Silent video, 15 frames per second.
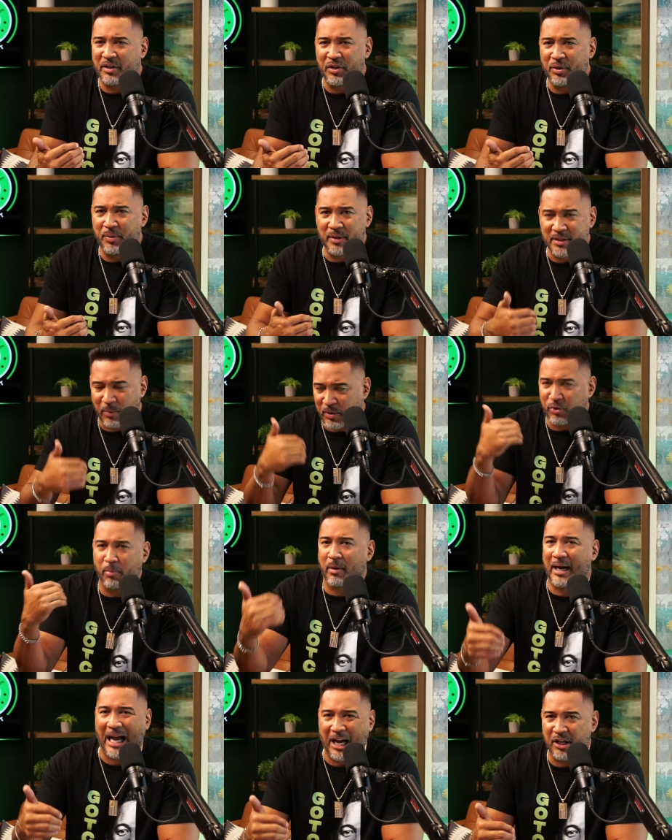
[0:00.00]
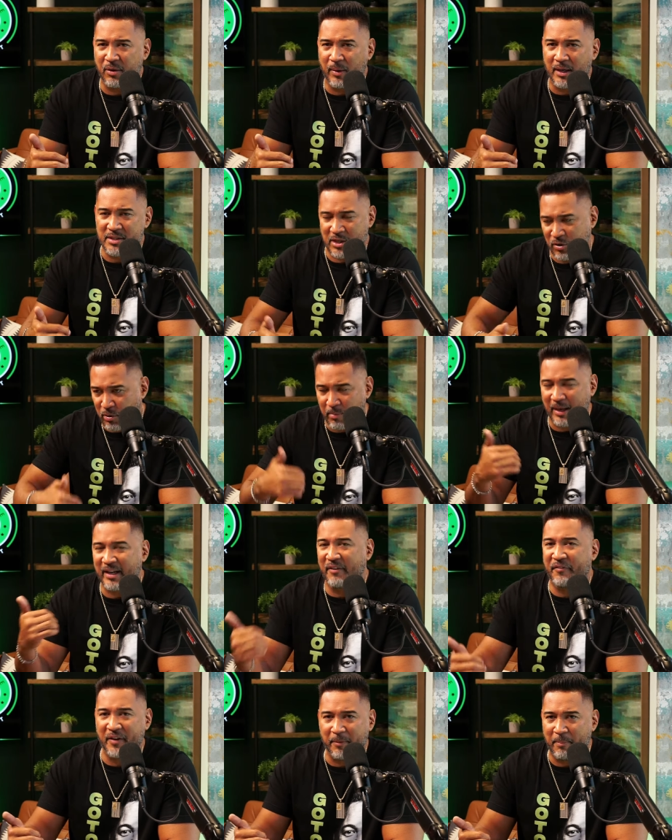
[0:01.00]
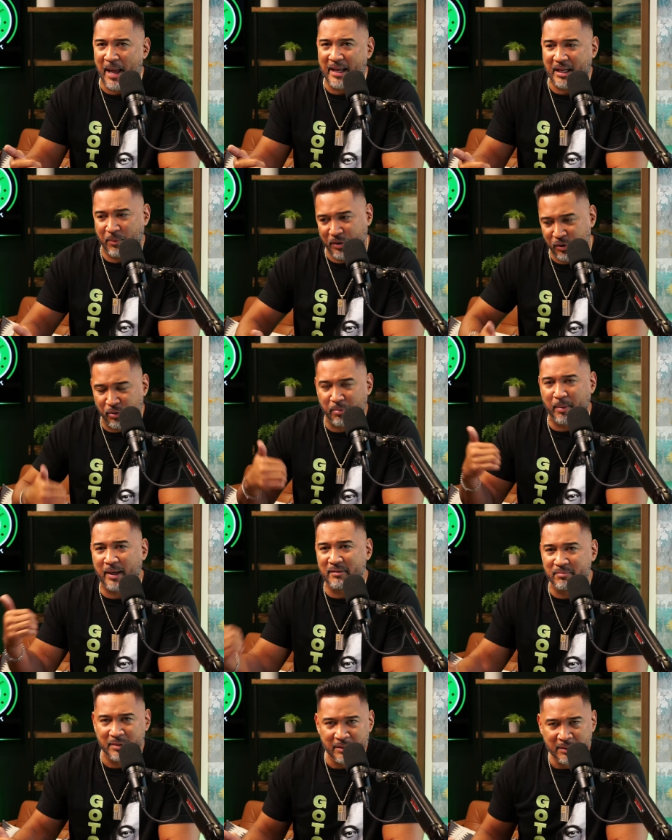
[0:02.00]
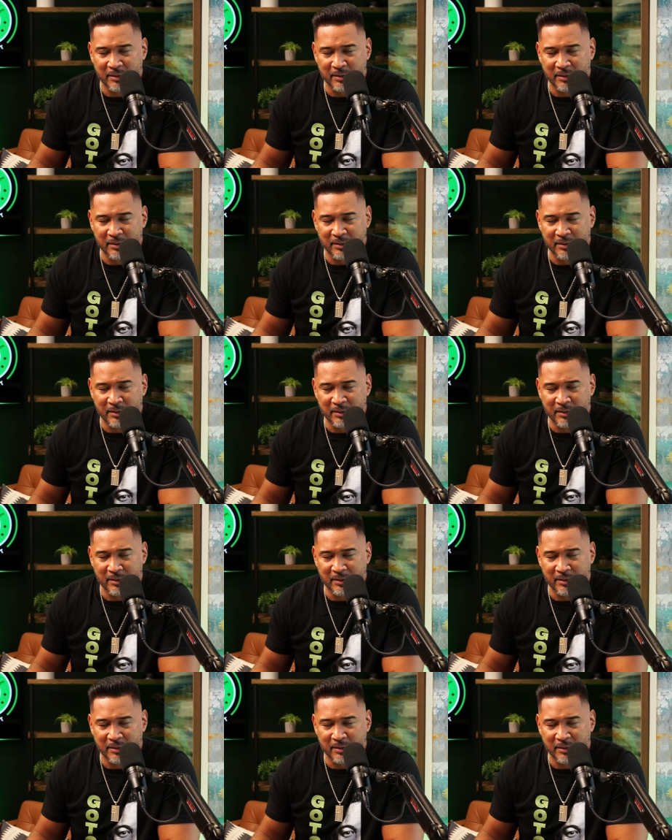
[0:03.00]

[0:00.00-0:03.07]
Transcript: the annuities. I want to know more IULs. I know about infinite banking. I want to know about